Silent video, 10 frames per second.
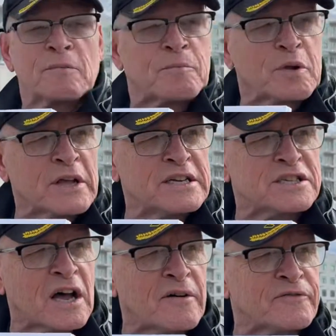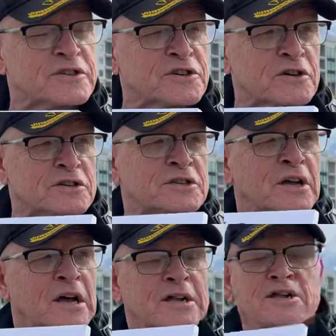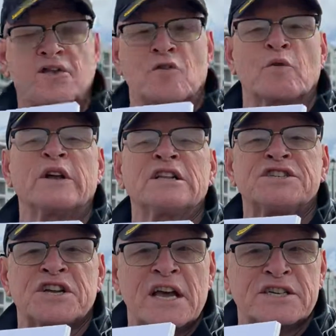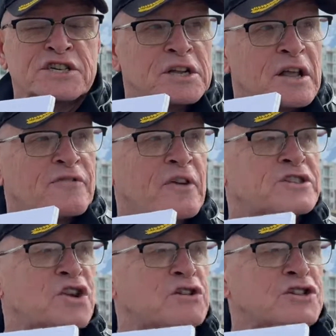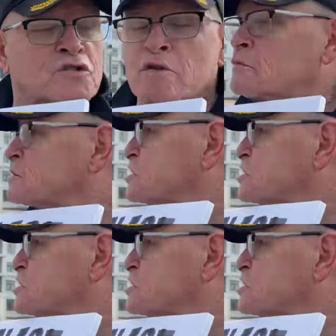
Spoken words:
police officers, to the realization that they start screwing with